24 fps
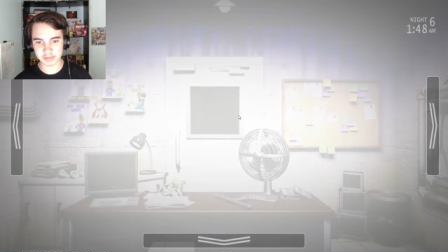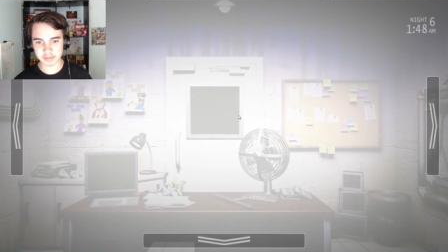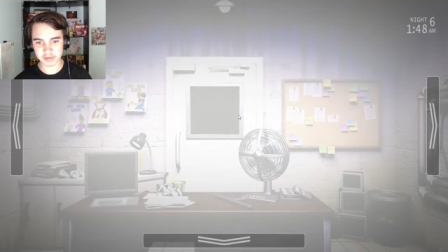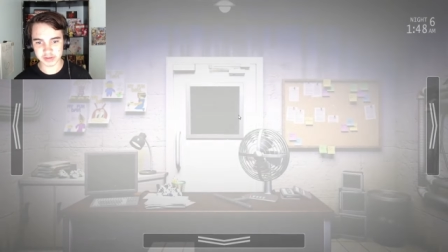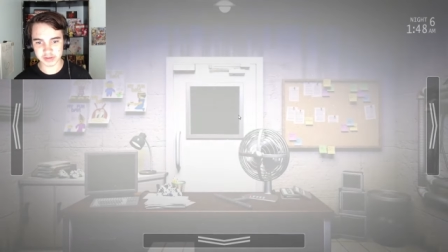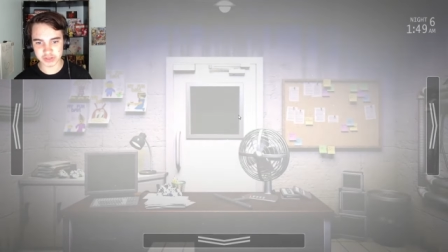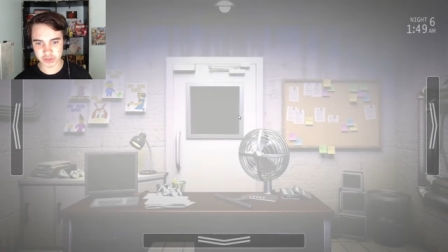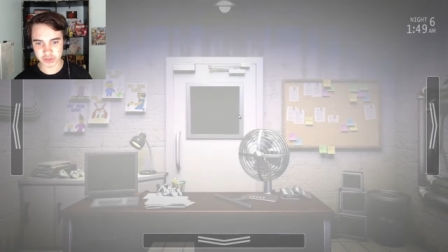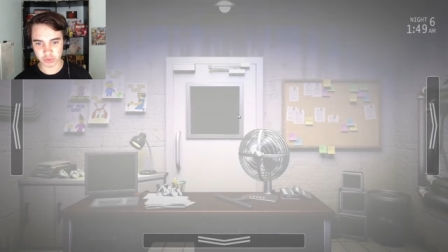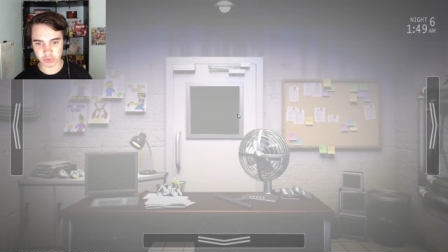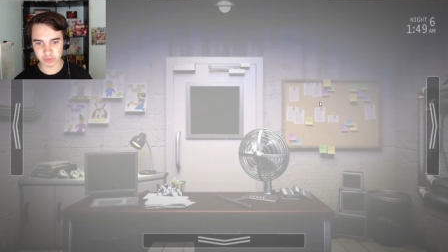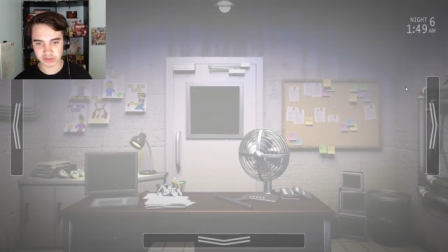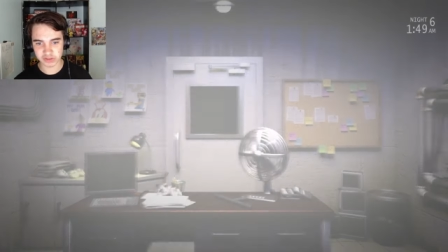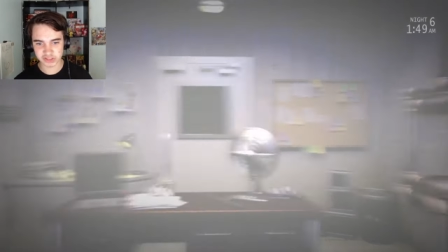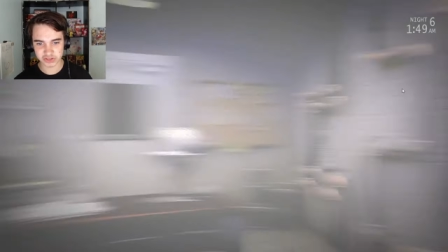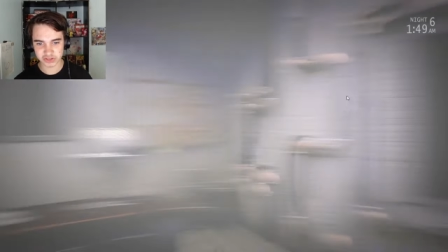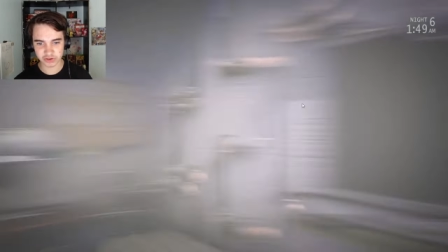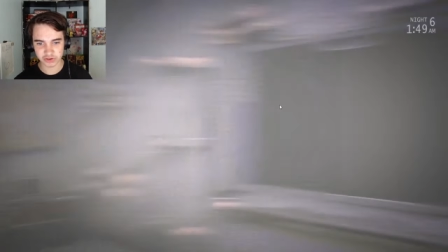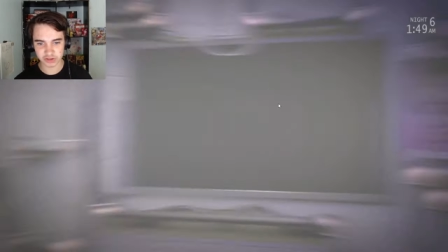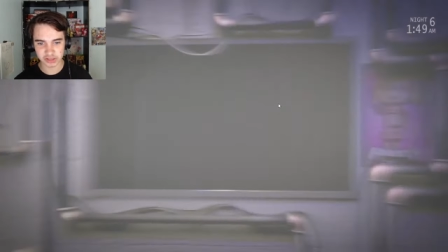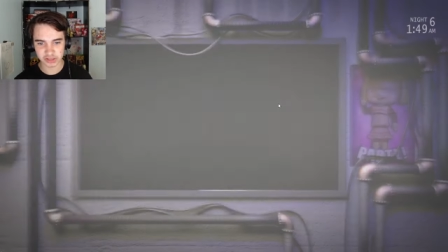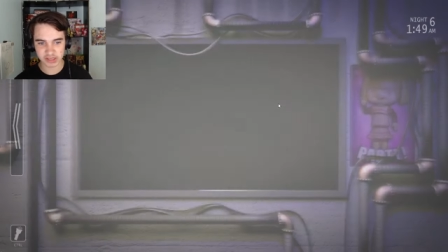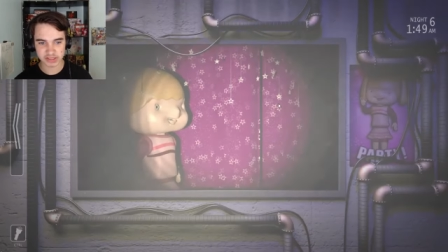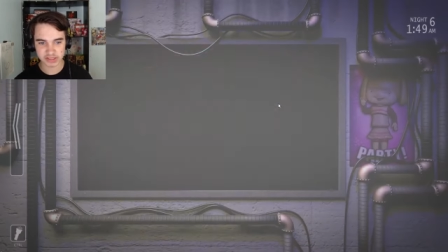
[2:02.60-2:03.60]
in the door is
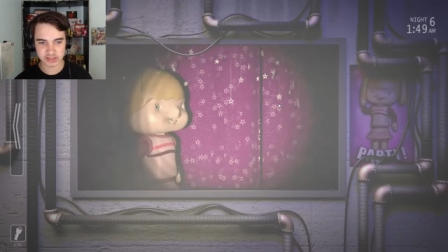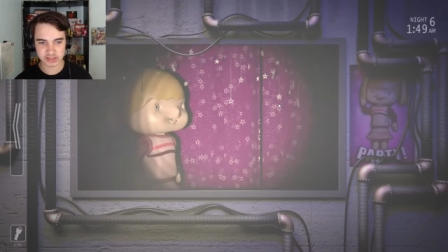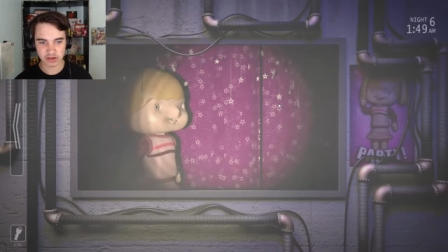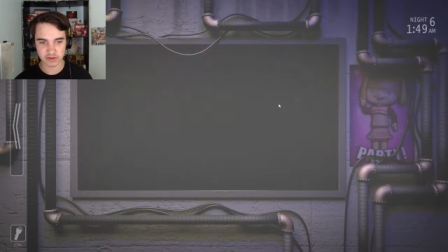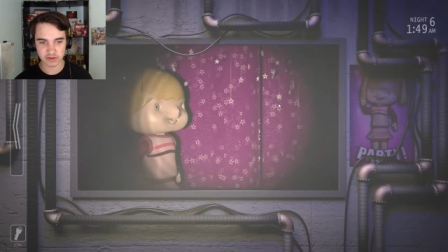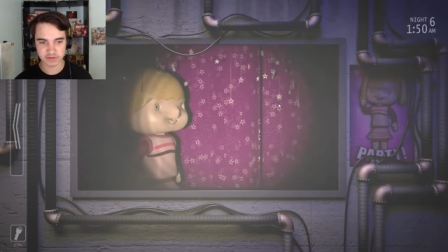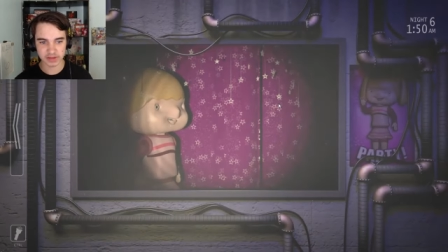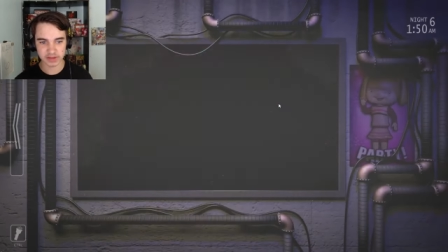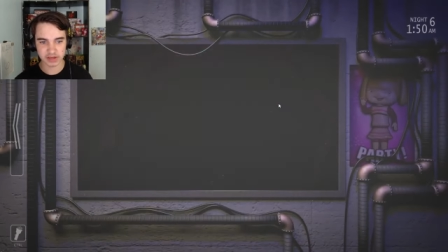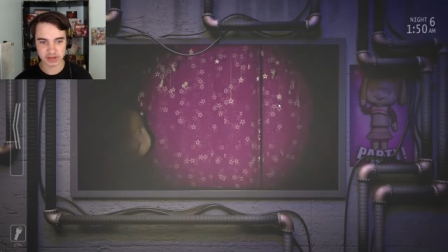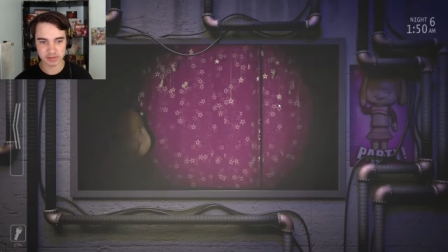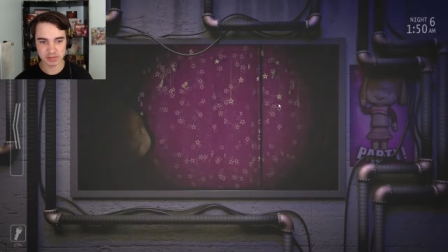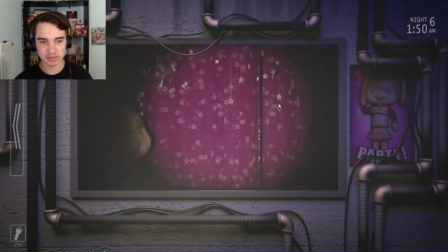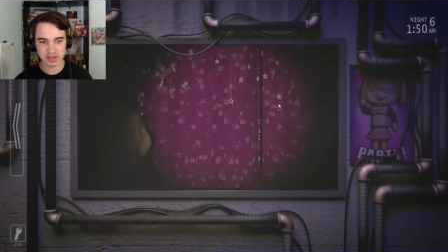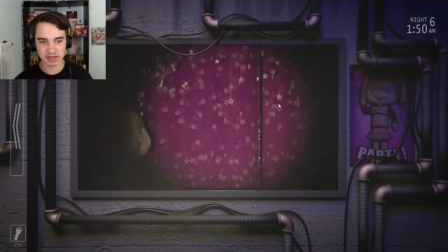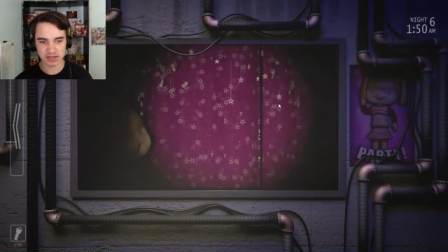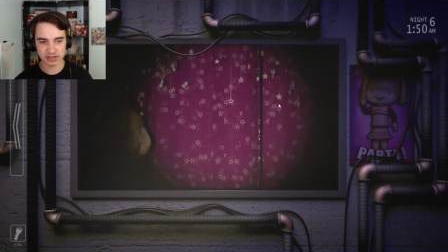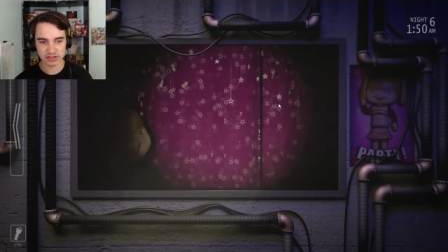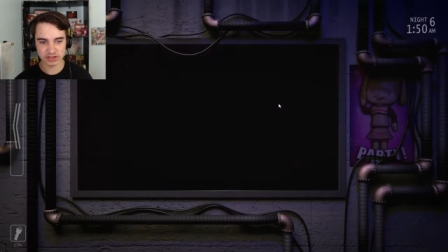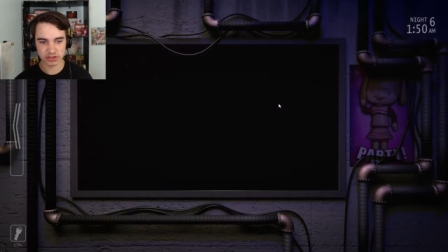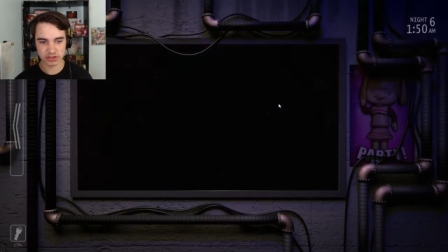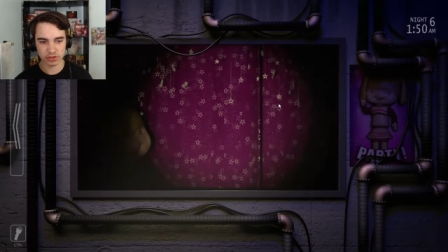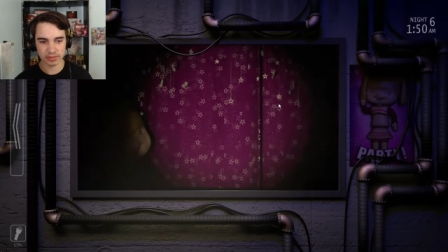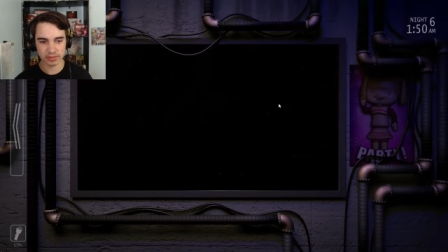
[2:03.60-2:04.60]
turn the lights off, then immediately
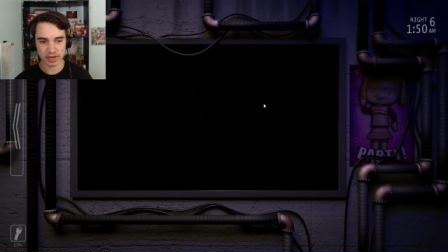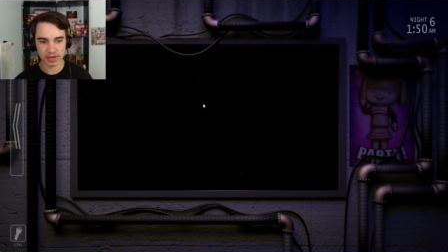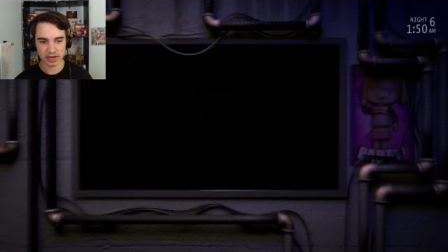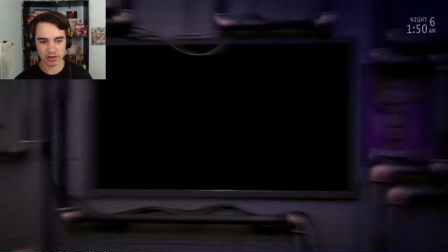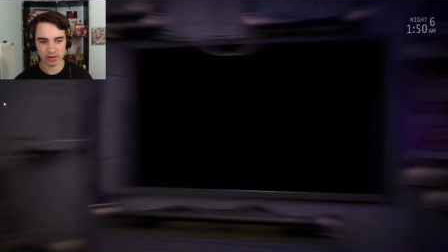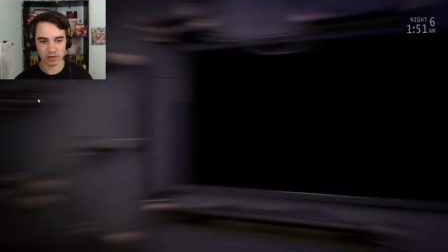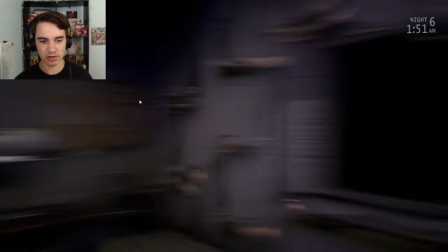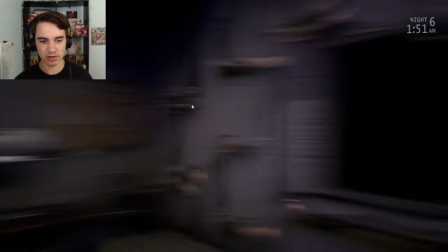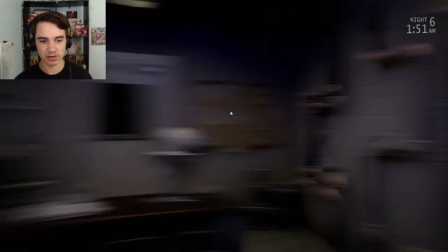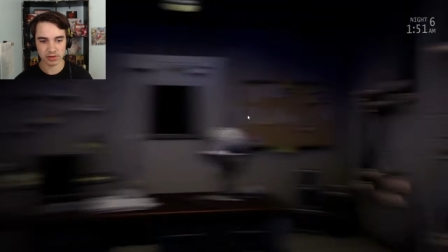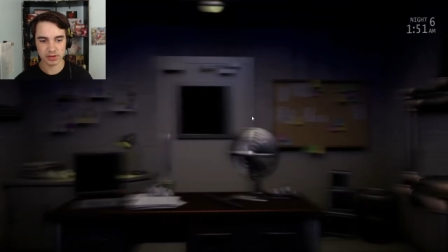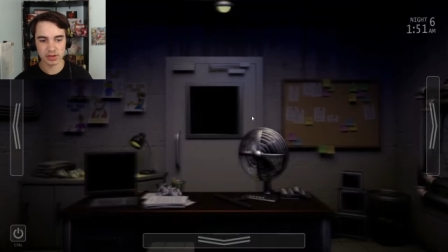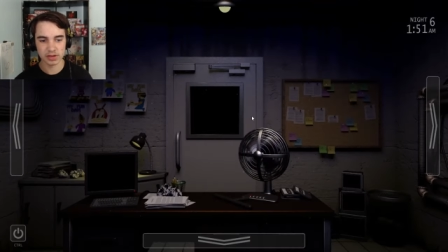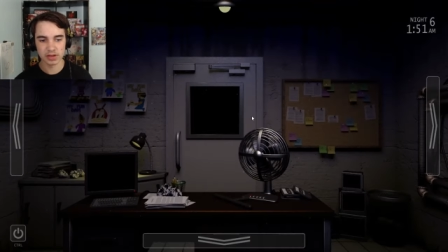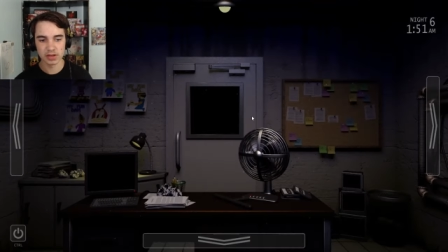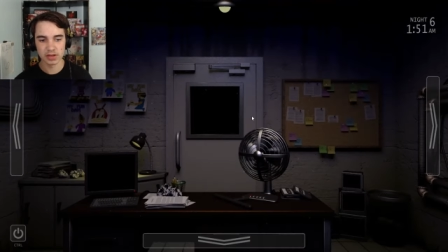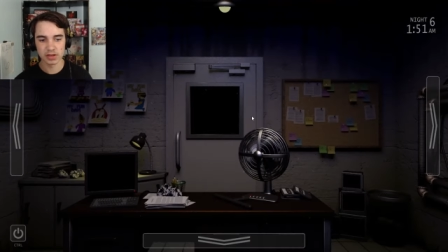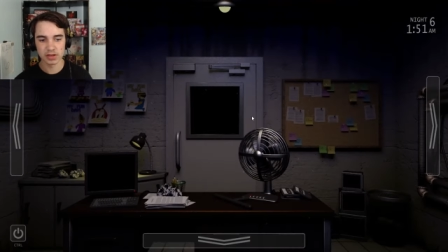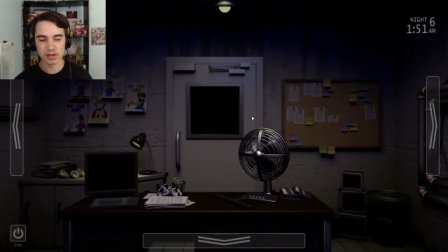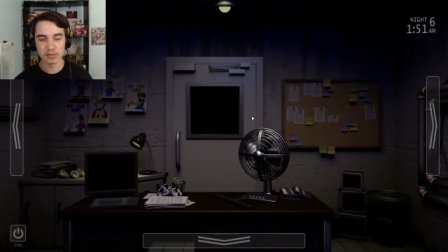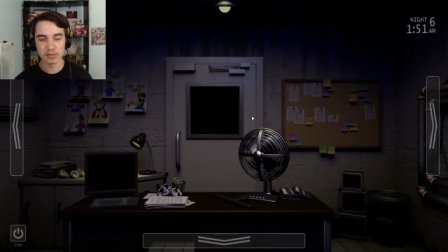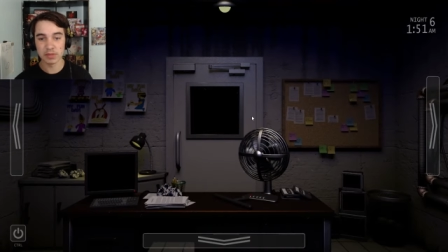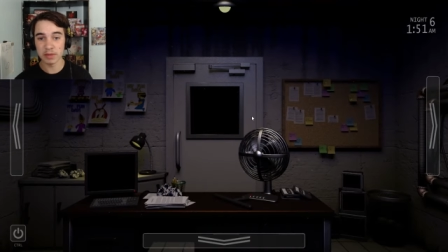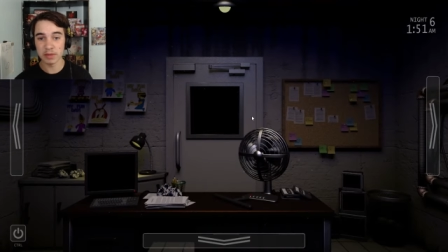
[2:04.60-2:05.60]
turn them back on.
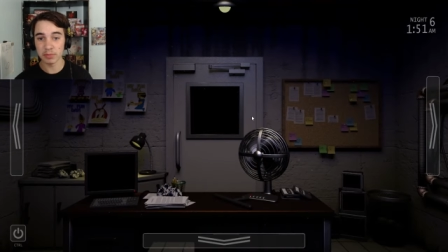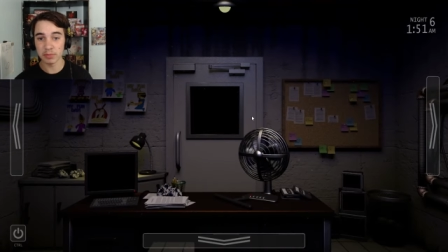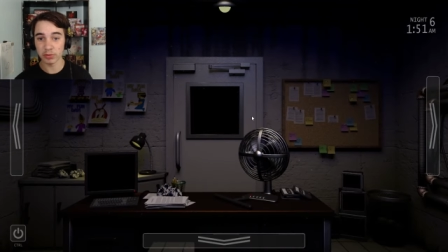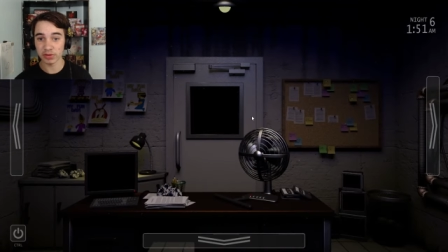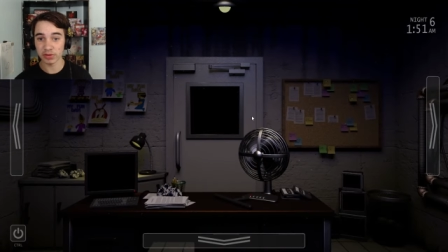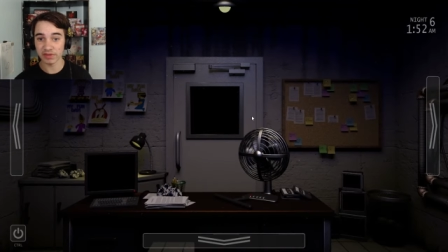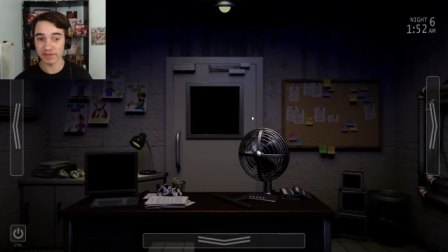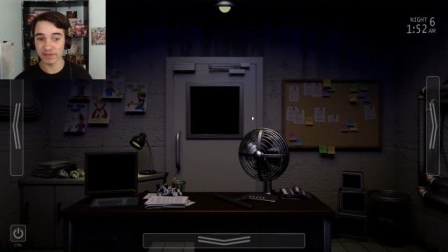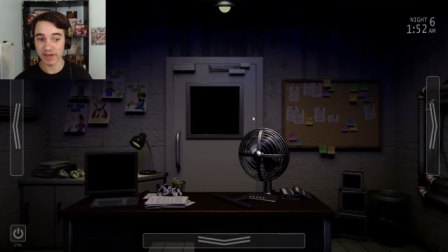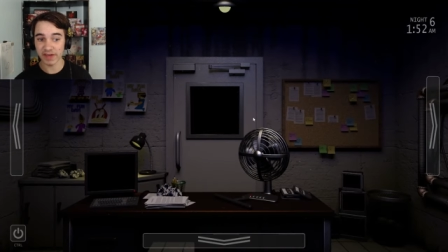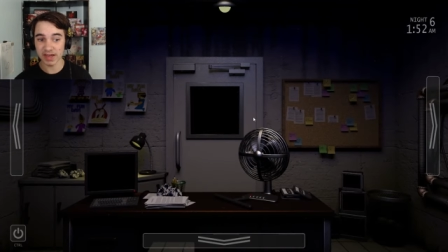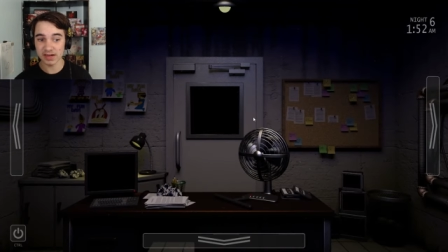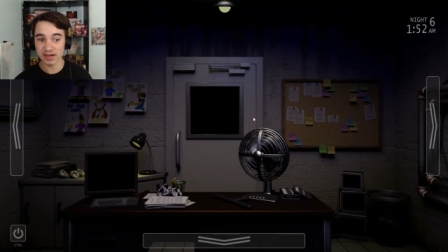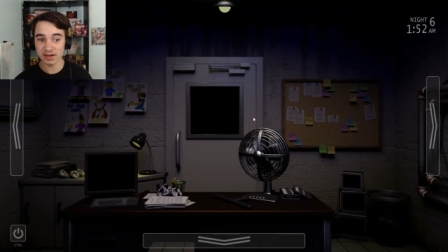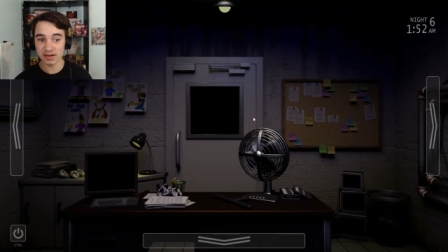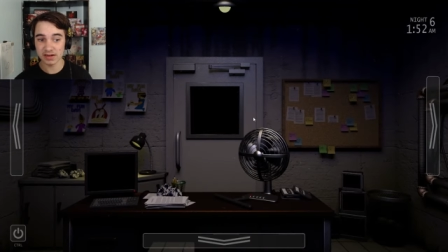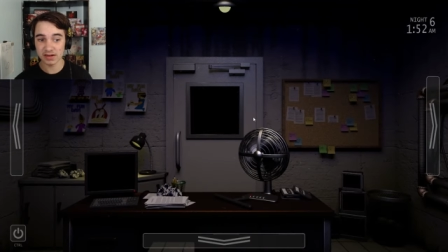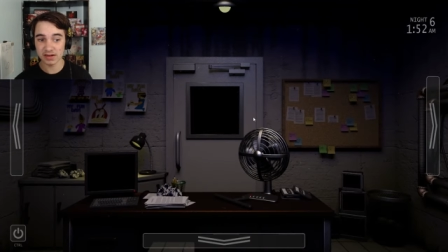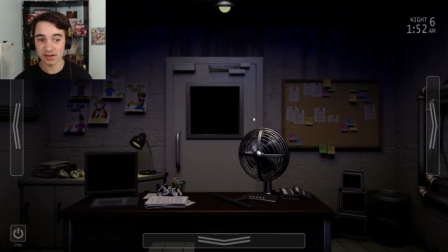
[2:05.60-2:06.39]
People with the vent.